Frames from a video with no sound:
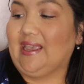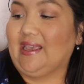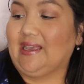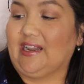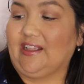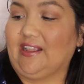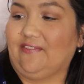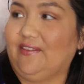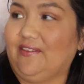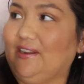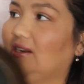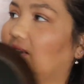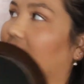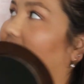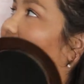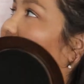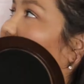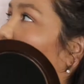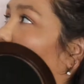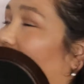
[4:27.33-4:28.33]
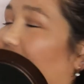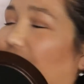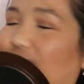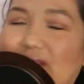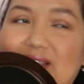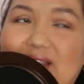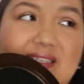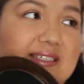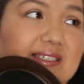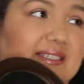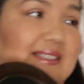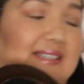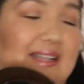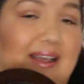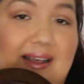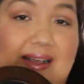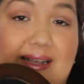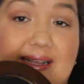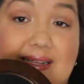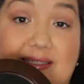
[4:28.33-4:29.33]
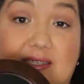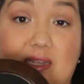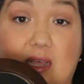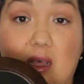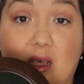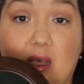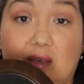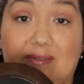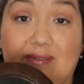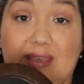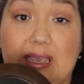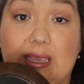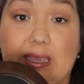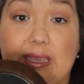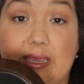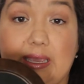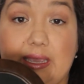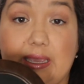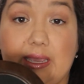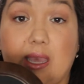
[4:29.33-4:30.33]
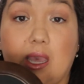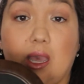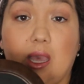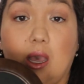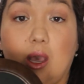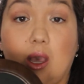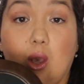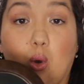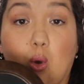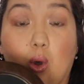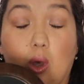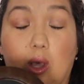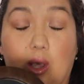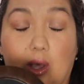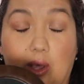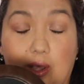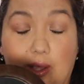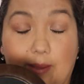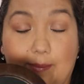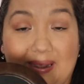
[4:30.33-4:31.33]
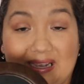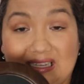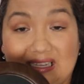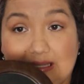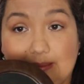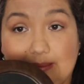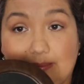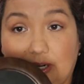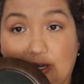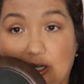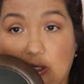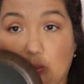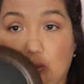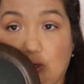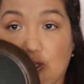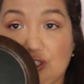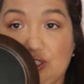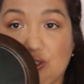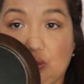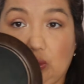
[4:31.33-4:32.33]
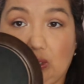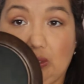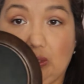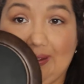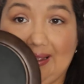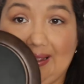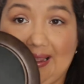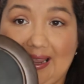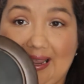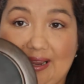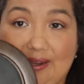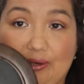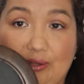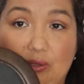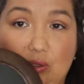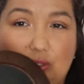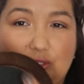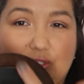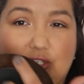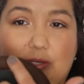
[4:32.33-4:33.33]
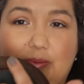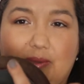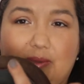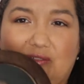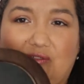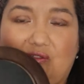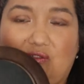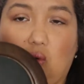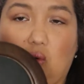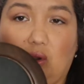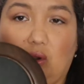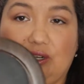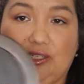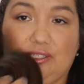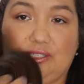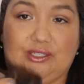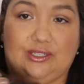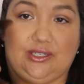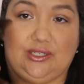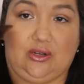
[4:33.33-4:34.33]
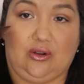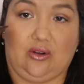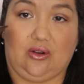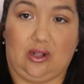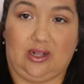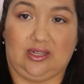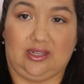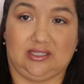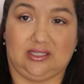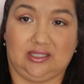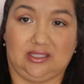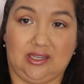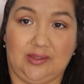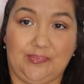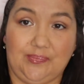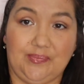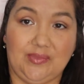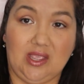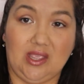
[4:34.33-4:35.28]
And I figured this would fit the size of a Bath and Body Works 3-wick candle, because they're about 4 inches across.